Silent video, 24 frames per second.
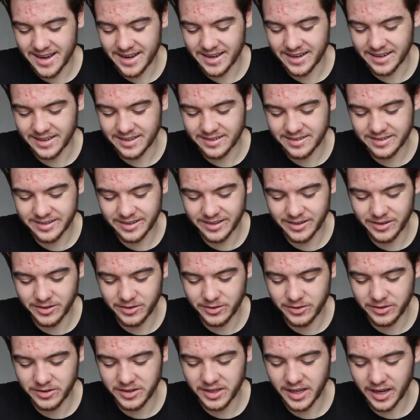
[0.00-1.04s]
And
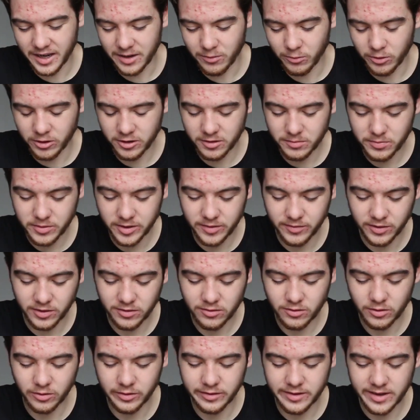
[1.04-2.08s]
so, yeah, in one of the previous
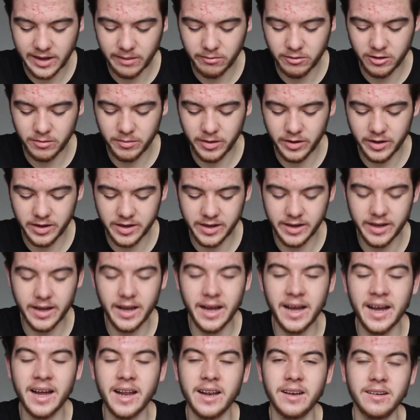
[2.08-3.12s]
stories, Captain America
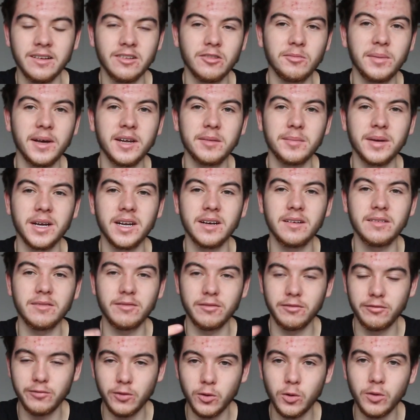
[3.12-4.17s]
and Spider-Man
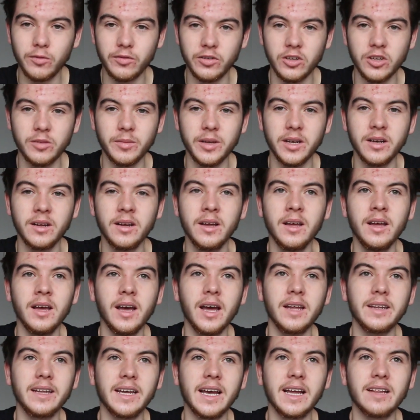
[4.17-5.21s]
fought Vermin,
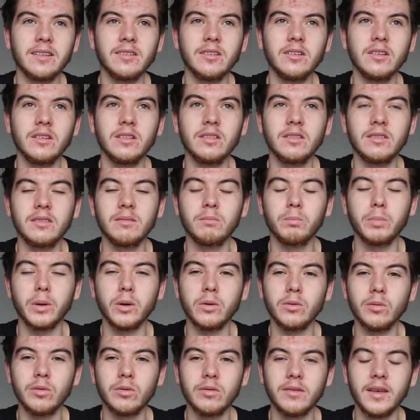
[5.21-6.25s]
and they had to
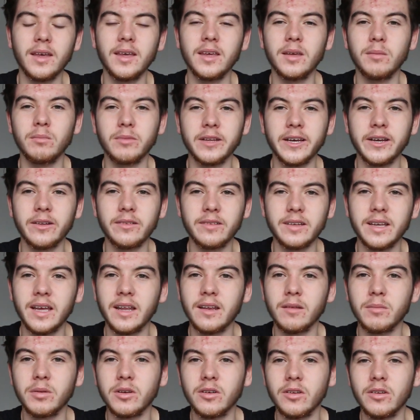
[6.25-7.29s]
both take him down
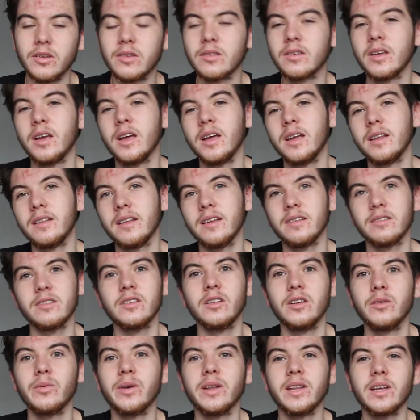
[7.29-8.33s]
together because that's the
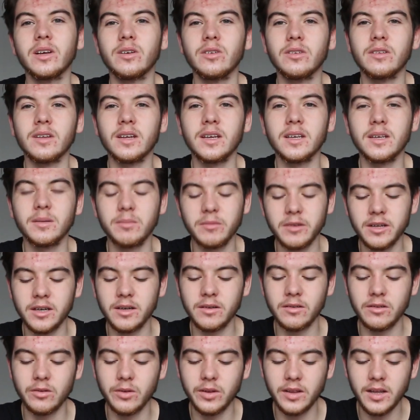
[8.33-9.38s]
only way they could take him
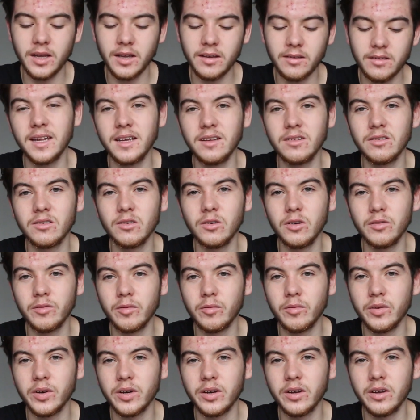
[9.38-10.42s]
down. So in this, he's sort of a
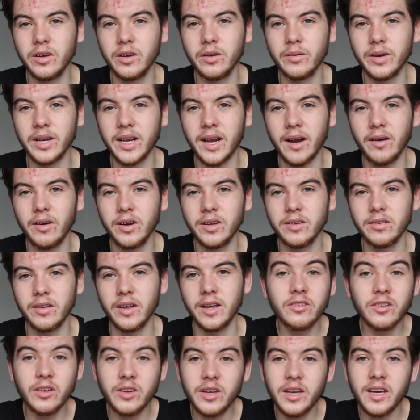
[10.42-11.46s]
recurring character.
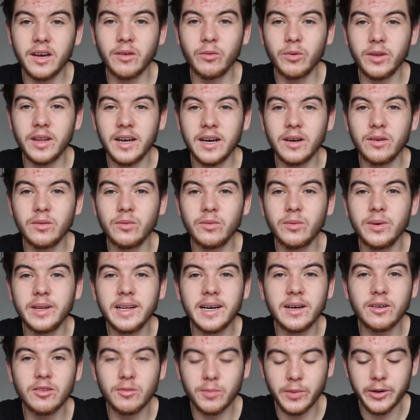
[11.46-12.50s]
So yeah,
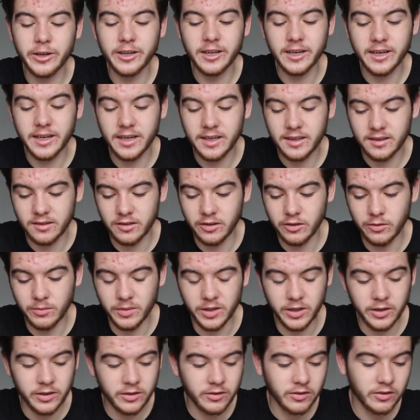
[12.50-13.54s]
without spoiling it too
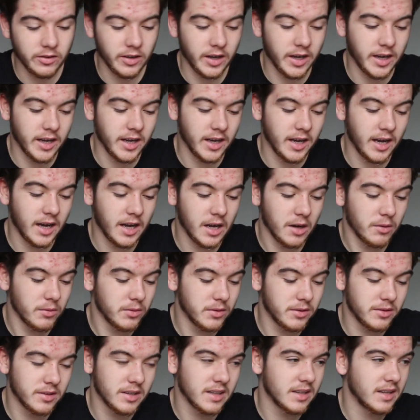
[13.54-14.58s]
much, I
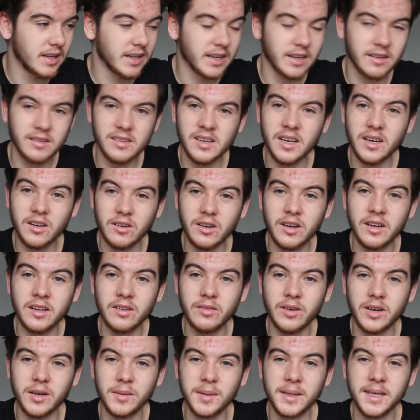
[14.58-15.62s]
would, like I say, I'd highly
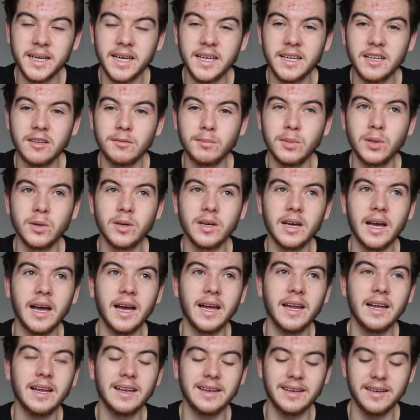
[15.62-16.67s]
recommend getting this book,
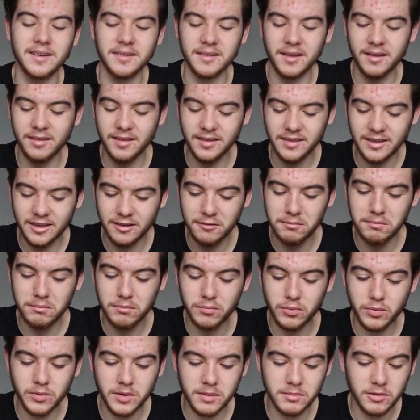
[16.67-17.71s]
and I think that's
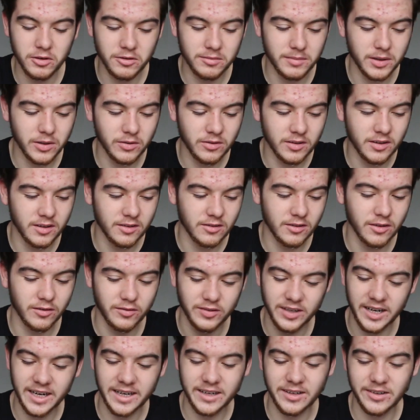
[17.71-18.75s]
pretty much most of the stuff
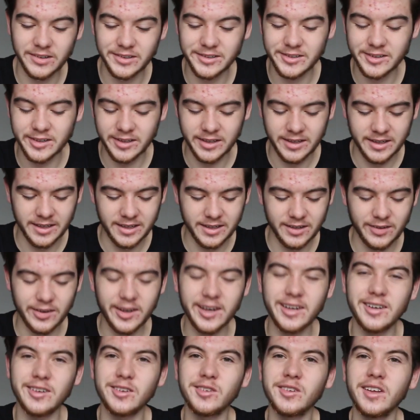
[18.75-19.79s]
that I could
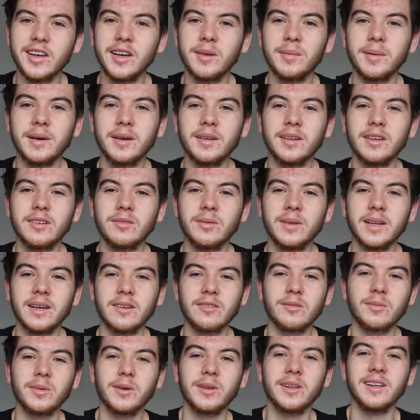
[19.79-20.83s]
kind of say about this without
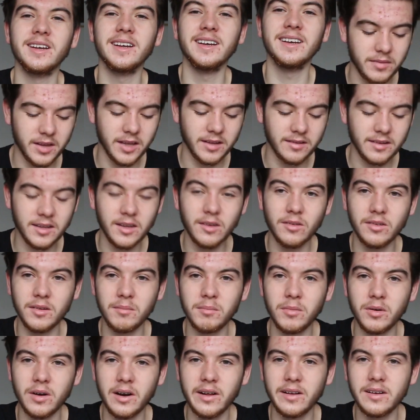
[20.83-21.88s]
spoiling it. It deals in
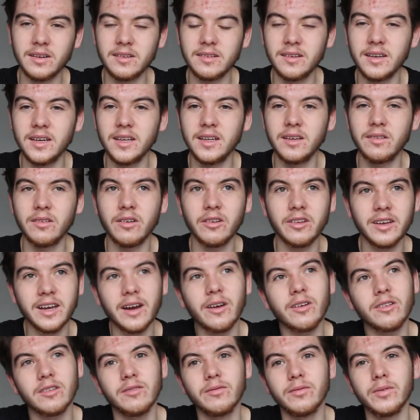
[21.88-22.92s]
morality. You got the
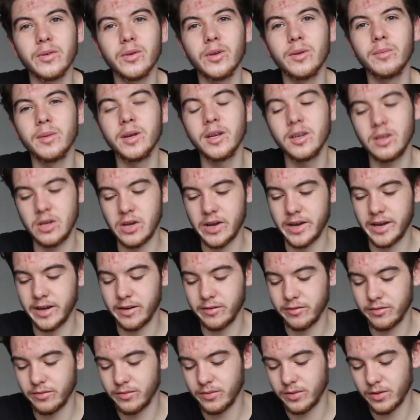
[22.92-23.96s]
character Vermin, you
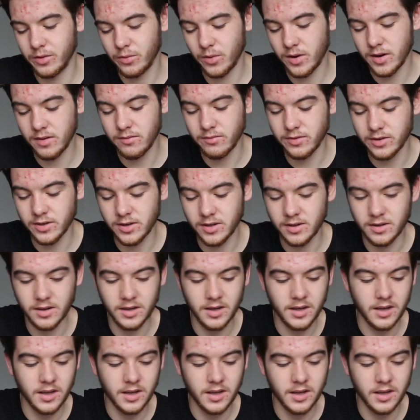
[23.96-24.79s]
have Craven.